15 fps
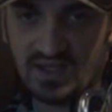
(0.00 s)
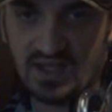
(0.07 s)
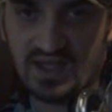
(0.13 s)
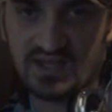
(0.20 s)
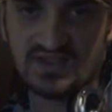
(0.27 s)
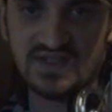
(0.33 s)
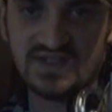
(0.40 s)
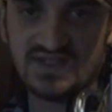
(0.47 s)
it
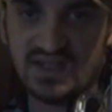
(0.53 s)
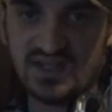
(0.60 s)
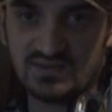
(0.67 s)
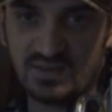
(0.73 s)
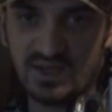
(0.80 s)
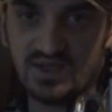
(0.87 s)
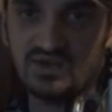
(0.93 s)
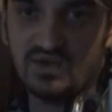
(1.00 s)
actually
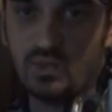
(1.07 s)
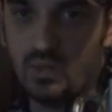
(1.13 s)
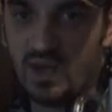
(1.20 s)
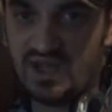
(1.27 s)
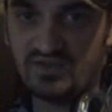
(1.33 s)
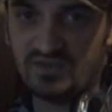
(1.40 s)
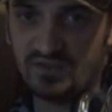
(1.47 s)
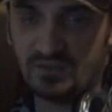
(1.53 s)
takes place
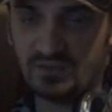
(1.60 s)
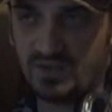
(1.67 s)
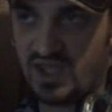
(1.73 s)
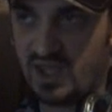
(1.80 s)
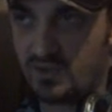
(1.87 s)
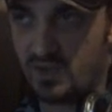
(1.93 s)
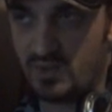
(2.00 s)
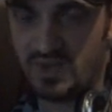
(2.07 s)
away from
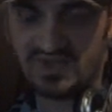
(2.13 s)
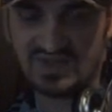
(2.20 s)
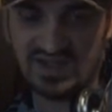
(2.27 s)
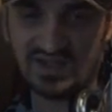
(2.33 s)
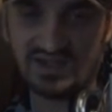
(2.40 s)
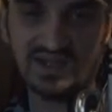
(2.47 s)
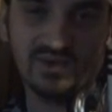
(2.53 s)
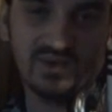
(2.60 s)
Capital
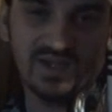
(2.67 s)
Wasteland.